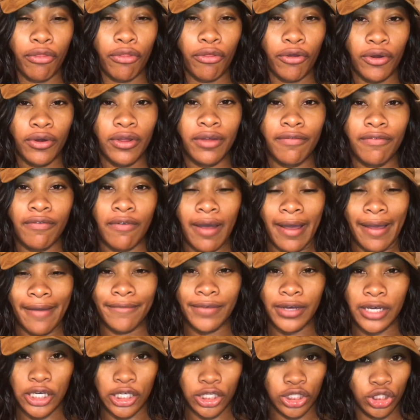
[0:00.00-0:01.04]

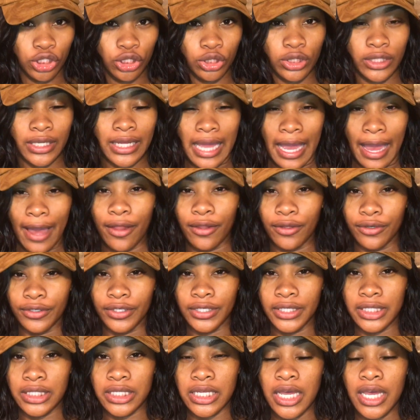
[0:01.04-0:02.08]
3,500
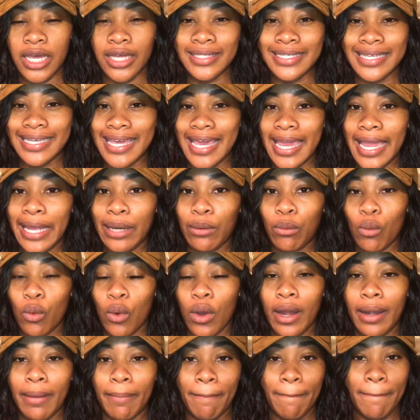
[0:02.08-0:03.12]
calories to gain
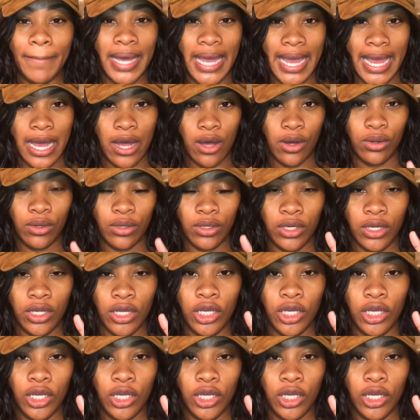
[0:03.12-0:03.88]
1 pound.